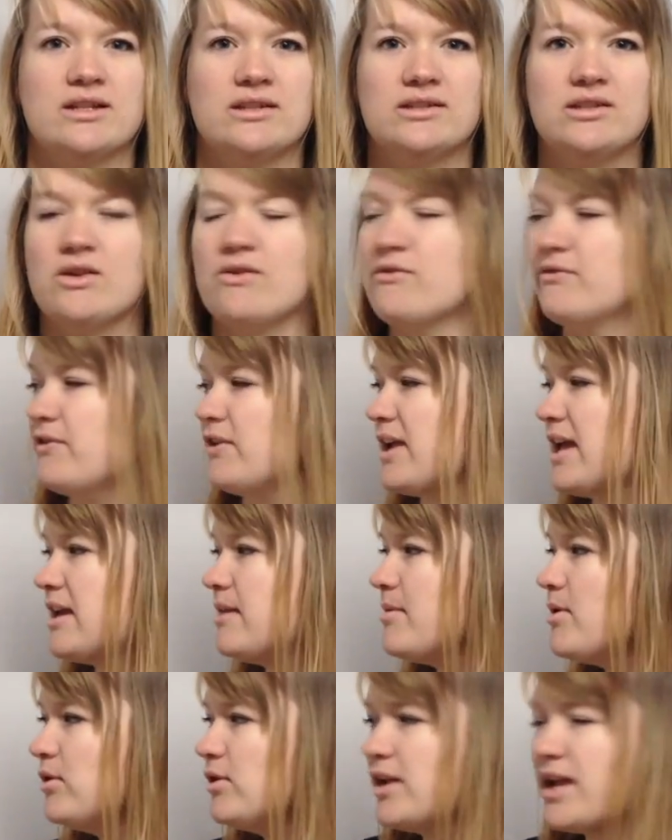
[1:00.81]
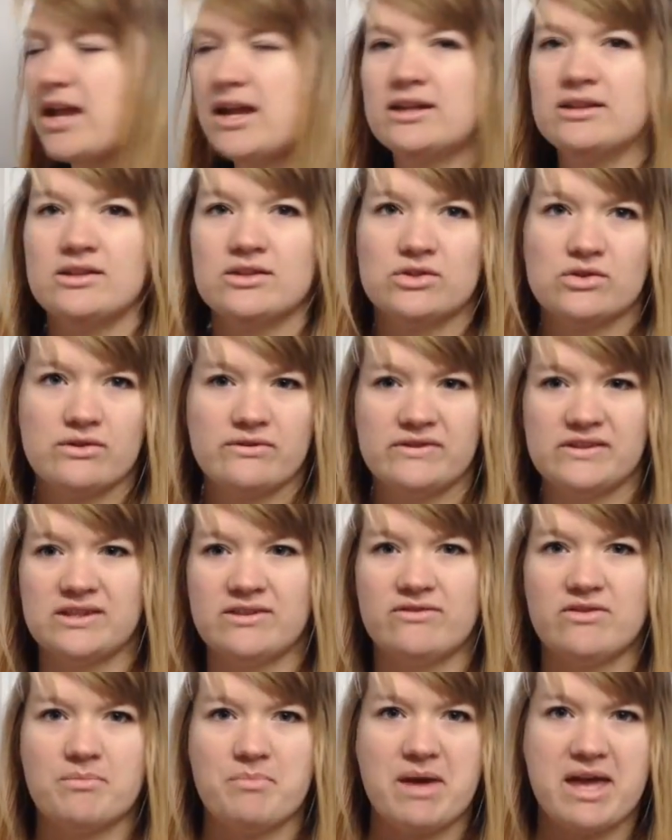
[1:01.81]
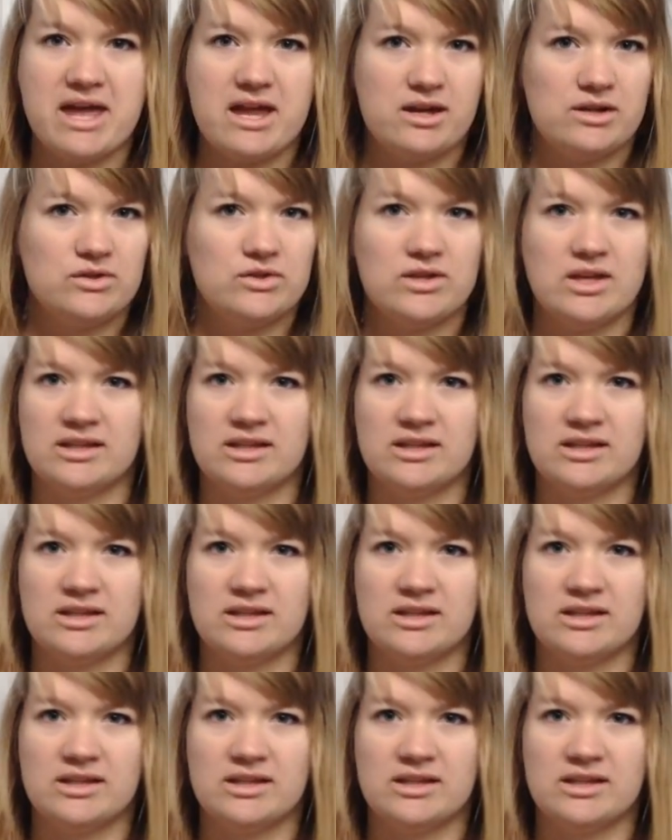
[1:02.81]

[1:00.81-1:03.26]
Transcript: So forget about looking at the surface of the page.